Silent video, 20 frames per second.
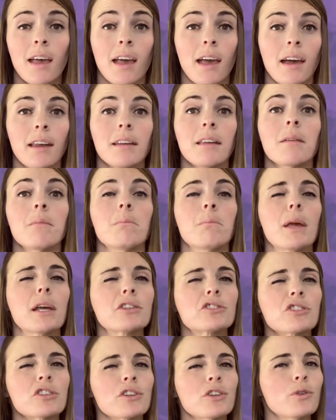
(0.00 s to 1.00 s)
And
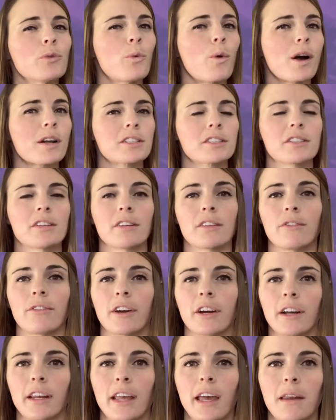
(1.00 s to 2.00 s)
make sure you watch till the
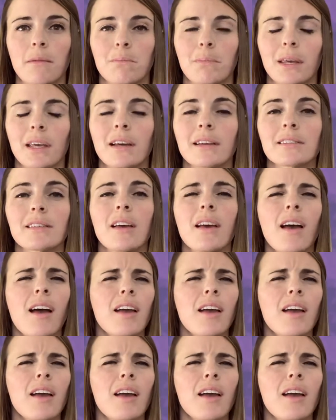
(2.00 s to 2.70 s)
very end because